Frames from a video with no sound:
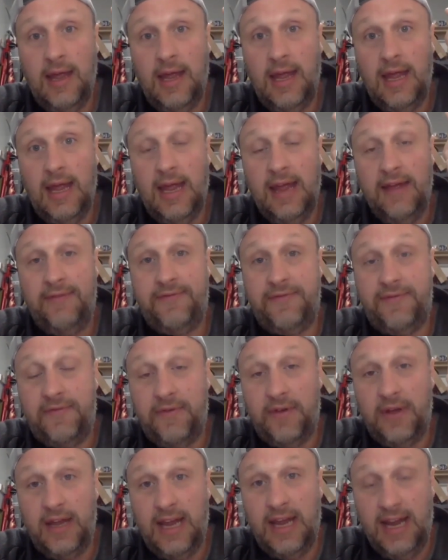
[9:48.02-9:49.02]
If
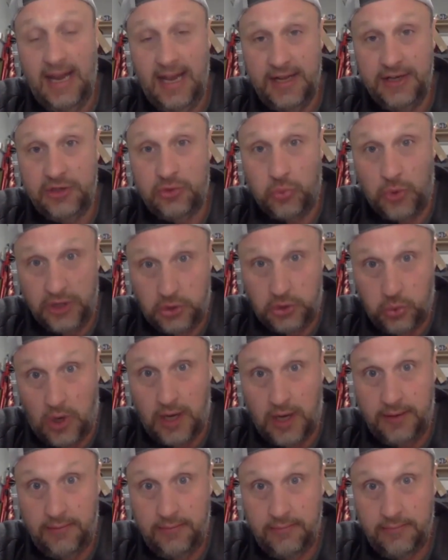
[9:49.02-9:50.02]
it is, which
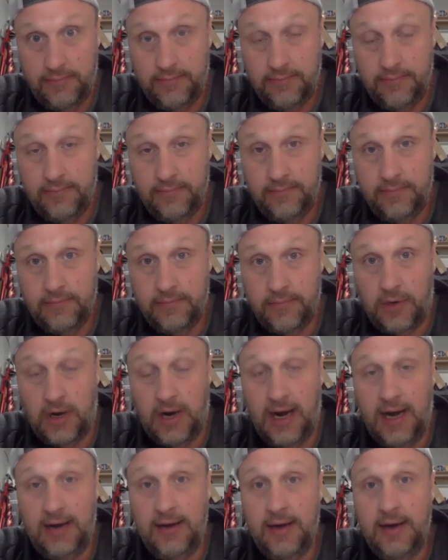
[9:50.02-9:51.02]
one? All
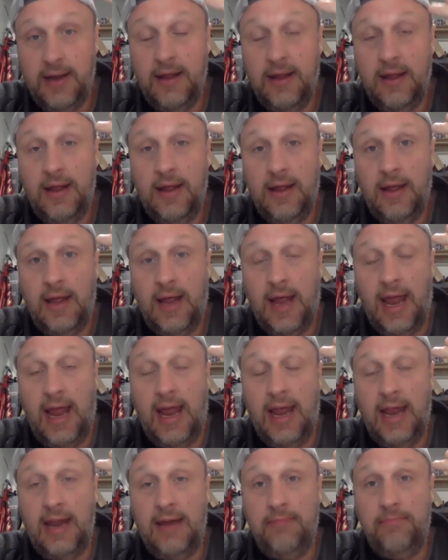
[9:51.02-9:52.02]
right.
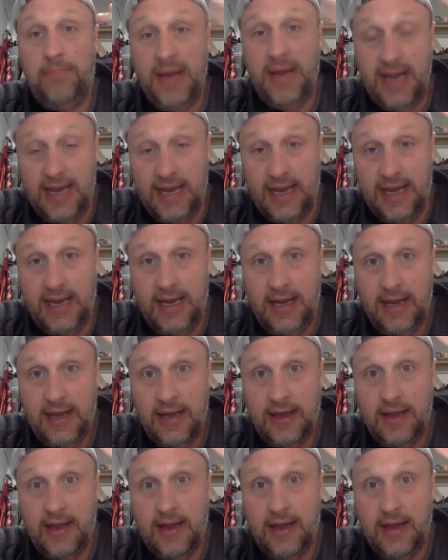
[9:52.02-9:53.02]
And B,
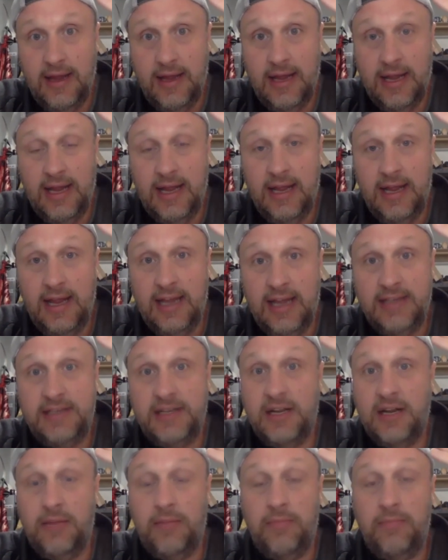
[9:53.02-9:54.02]
is
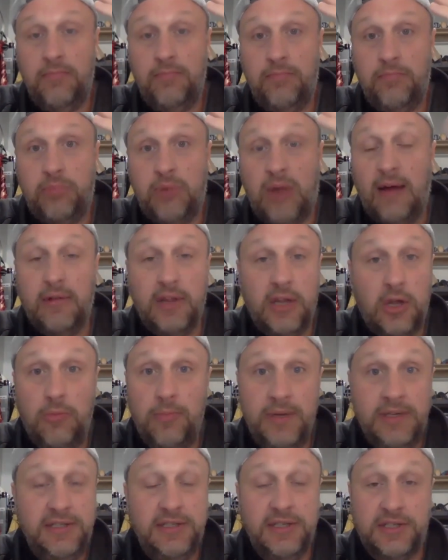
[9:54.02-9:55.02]
it a privately owned
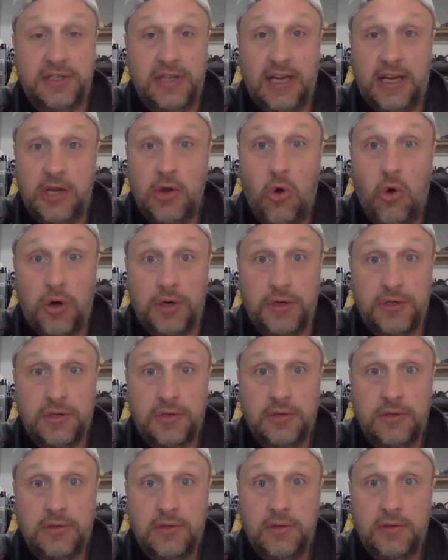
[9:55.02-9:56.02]
business like yours
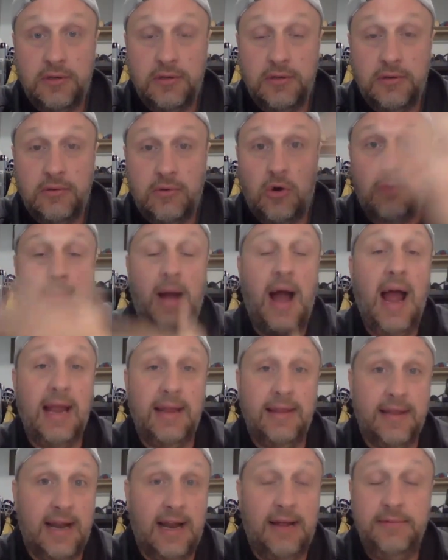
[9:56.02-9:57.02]
or mine
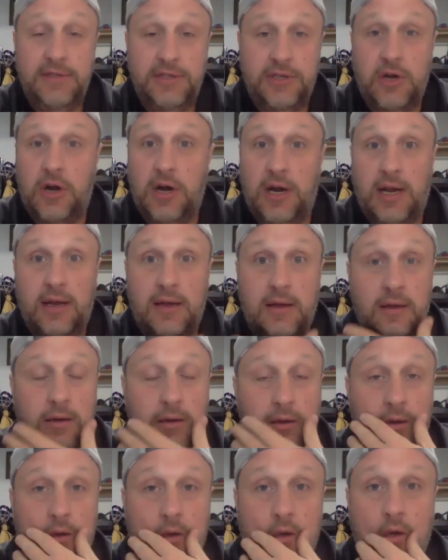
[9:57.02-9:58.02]
that I'm starting?
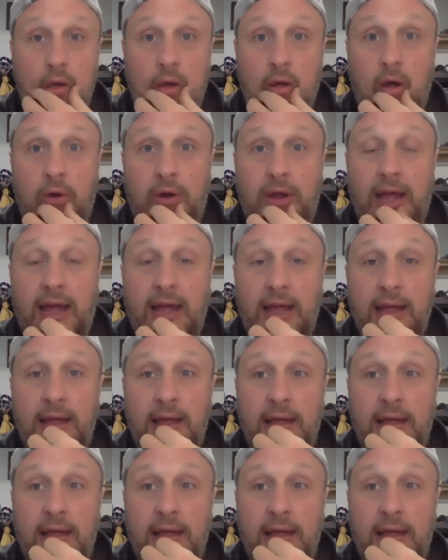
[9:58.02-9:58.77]
Okay.